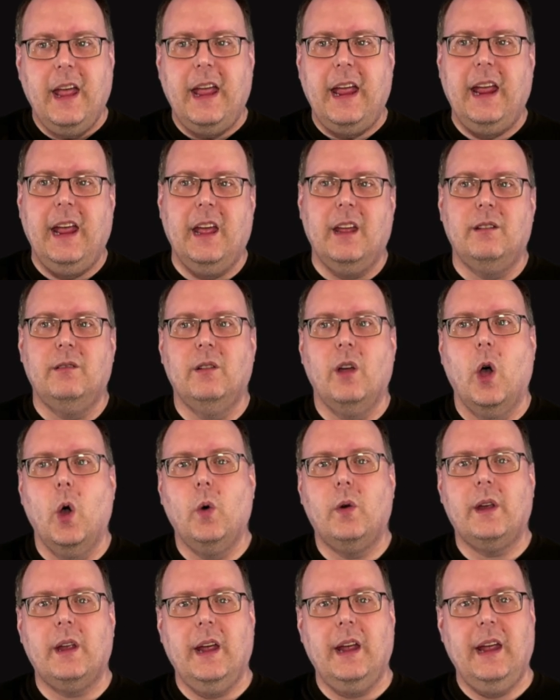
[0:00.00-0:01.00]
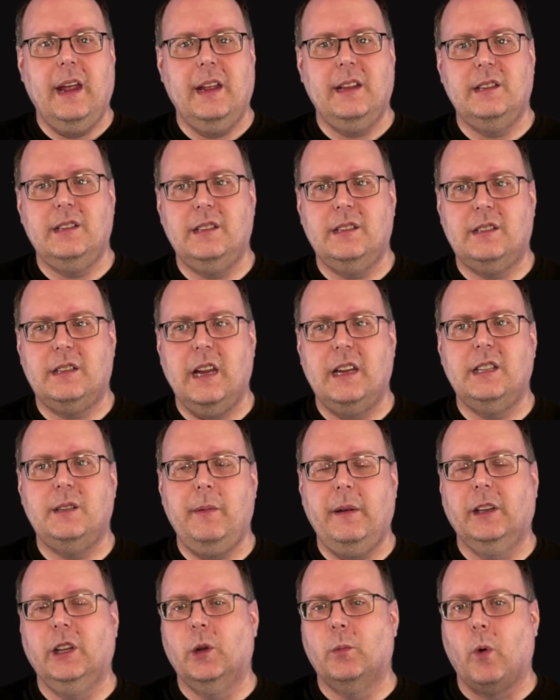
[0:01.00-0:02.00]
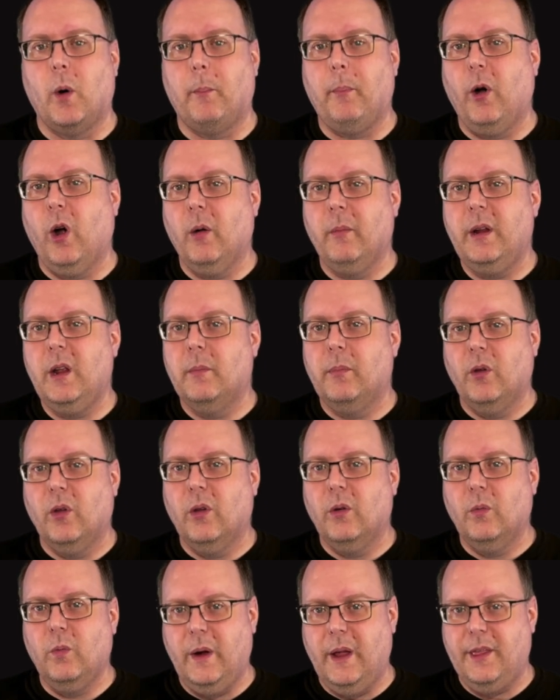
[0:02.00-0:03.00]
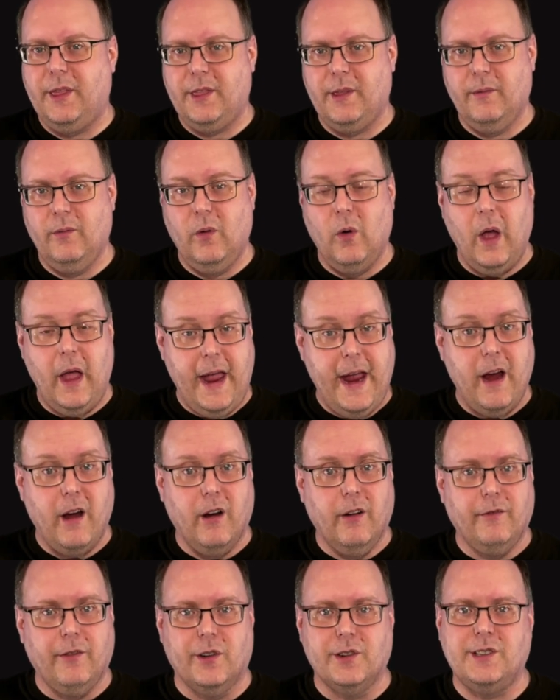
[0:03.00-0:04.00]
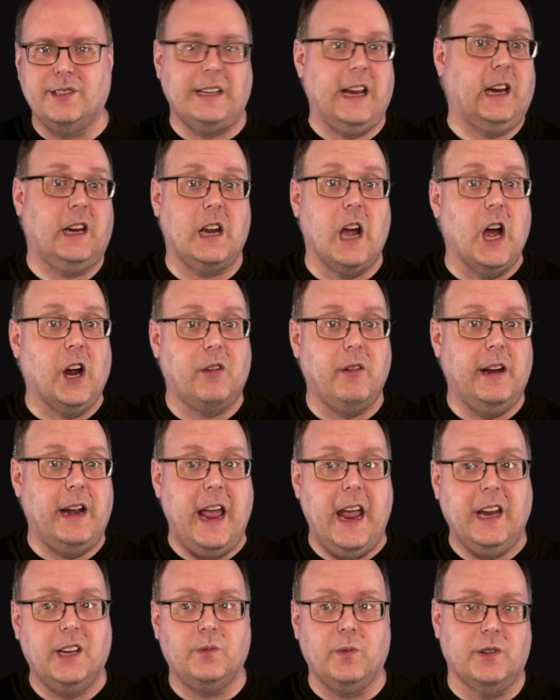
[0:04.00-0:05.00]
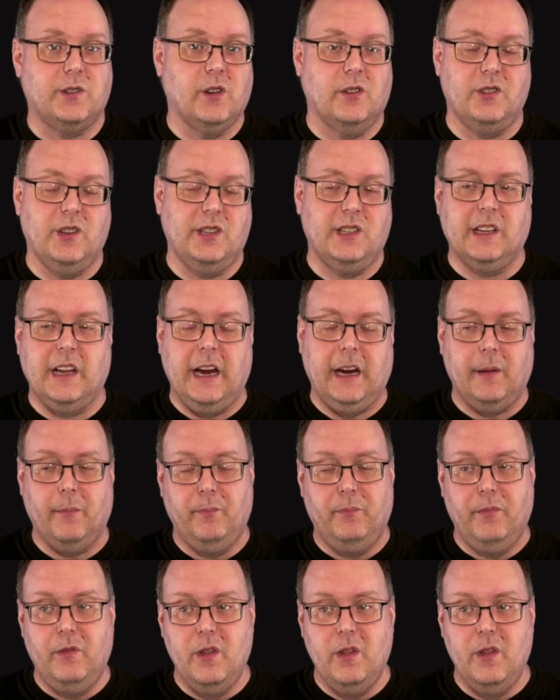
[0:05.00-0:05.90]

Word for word: and oak hens, tends to be a little more permeable with air versus like concrete eggs, which are just like,